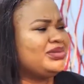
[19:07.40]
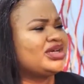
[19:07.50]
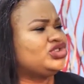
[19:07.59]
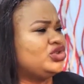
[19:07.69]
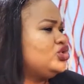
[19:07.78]

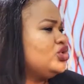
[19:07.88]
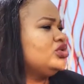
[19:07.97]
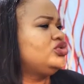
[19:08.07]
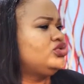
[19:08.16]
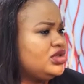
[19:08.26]
because you're
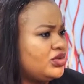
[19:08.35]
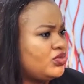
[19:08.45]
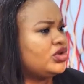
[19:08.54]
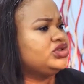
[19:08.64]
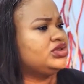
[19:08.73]
just doing
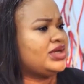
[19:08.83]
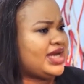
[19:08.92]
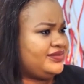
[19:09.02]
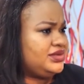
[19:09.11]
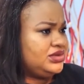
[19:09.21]
what you
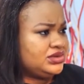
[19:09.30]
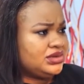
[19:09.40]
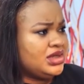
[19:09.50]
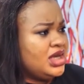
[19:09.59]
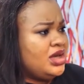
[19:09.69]
have to
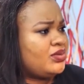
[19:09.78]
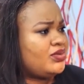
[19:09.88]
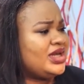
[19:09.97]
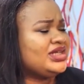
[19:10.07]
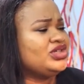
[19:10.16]
do.
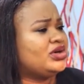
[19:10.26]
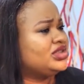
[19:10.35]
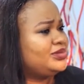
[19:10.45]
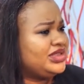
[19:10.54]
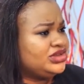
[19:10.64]
Whether your
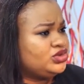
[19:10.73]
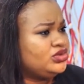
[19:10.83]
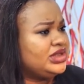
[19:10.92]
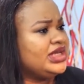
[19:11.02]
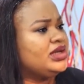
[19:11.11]
husband is
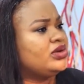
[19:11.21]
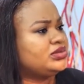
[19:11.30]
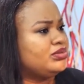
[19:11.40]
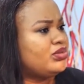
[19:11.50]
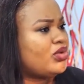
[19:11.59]
doing a
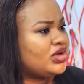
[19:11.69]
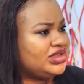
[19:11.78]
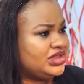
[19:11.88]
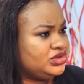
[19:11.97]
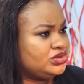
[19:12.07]
lot more
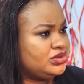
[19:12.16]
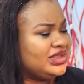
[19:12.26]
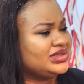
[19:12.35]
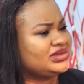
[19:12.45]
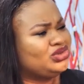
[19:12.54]
than you
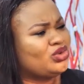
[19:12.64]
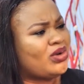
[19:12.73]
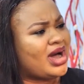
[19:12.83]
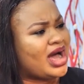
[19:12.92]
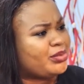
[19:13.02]
is
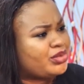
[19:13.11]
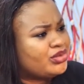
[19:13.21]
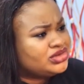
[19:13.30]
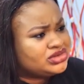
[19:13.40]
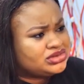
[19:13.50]
your
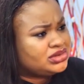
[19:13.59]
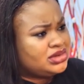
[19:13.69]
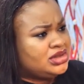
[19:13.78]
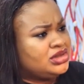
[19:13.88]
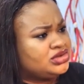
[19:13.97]
approach
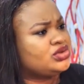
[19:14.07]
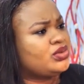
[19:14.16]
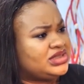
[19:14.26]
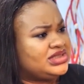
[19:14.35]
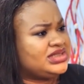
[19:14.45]

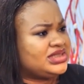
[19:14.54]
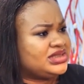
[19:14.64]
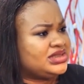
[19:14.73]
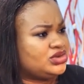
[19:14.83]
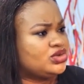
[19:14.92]
towards
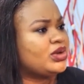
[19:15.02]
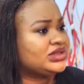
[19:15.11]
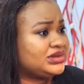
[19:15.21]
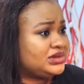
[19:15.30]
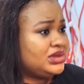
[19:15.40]
it,
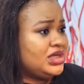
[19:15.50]
towards